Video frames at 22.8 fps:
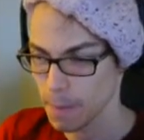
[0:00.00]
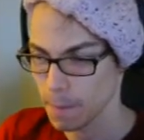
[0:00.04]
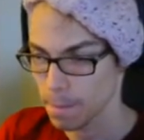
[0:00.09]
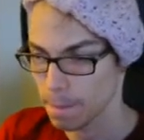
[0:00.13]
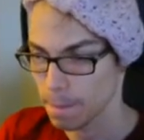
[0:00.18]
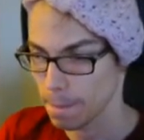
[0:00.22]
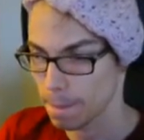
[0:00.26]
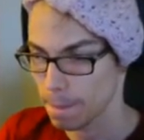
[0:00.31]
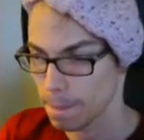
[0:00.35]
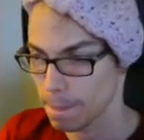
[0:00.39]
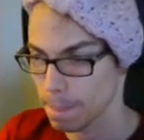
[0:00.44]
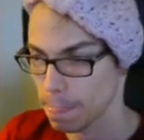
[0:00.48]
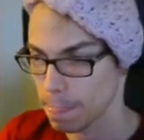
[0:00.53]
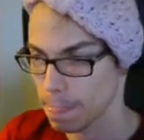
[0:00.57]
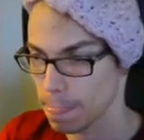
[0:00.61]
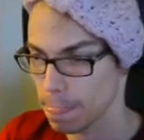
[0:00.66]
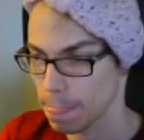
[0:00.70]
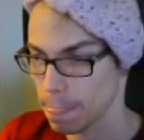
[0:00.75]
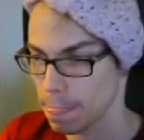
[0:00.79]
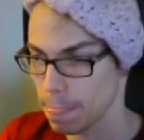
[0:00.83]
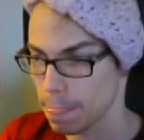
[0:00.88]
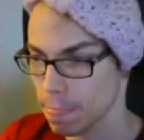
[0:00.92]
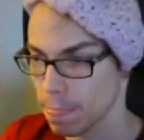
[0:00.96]

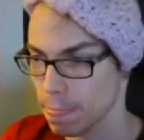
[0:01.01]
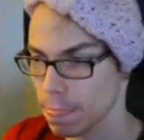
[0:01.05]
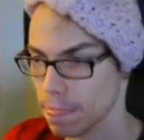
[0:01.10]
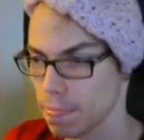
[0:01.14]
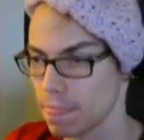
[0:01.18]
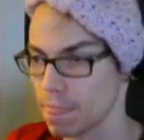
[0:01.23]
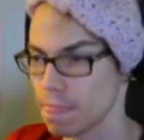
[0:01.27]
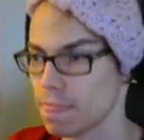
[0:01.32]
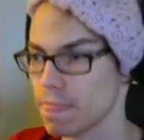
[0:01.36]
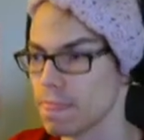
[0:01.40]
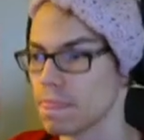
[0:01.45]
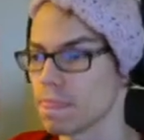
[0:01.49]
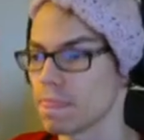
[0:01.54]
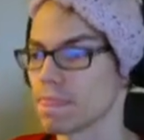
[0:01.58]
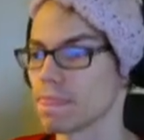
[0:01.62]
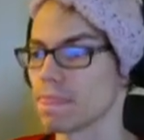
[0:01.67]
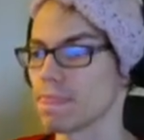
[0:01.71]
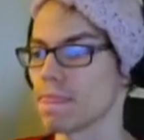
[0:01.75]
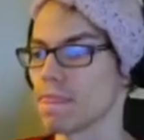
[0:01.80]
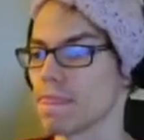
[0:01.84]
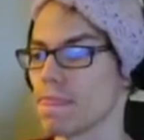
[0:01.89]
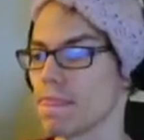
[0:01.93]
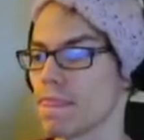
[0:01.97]

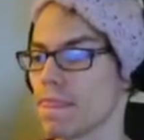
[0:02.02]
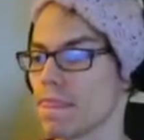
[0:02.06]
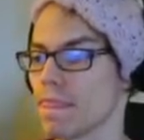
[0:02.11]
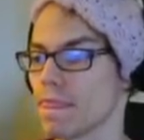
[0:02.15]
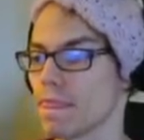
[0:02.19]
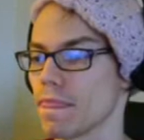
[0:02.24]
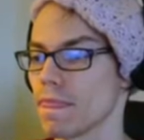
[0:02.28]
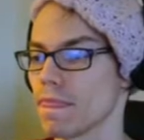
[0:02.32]
No one is speaking in this clip.